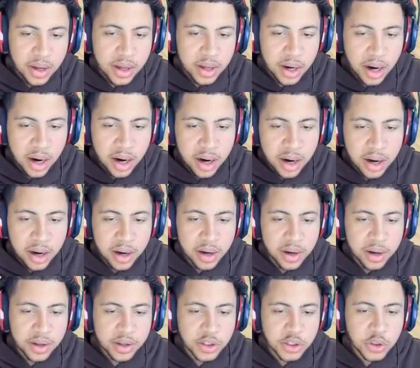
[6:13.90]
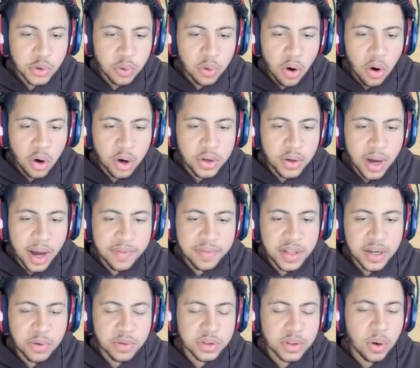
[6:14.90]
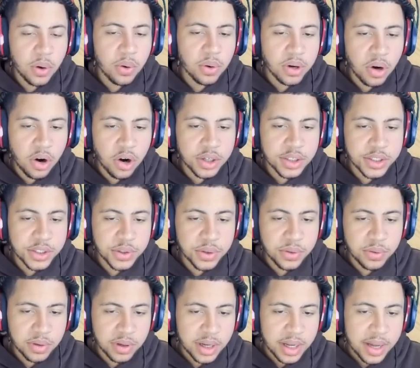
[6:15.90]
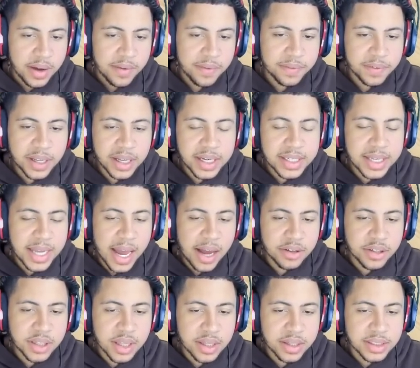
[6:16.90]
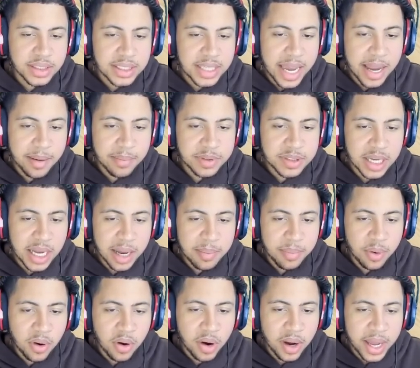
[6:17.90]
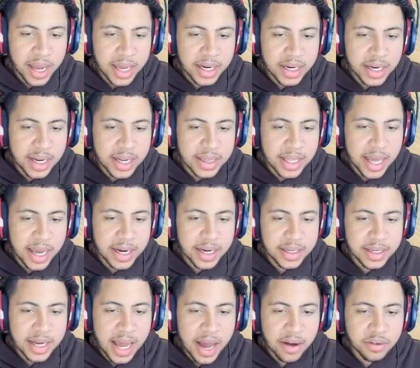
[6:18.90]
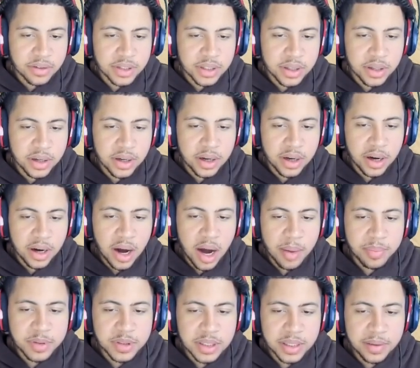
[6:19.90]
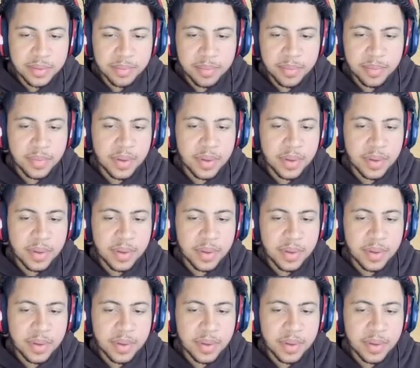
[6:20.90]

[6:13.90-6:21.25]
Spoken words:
All you have to do is hold R2, flick down to the same side ball hand, and then down to the opposite,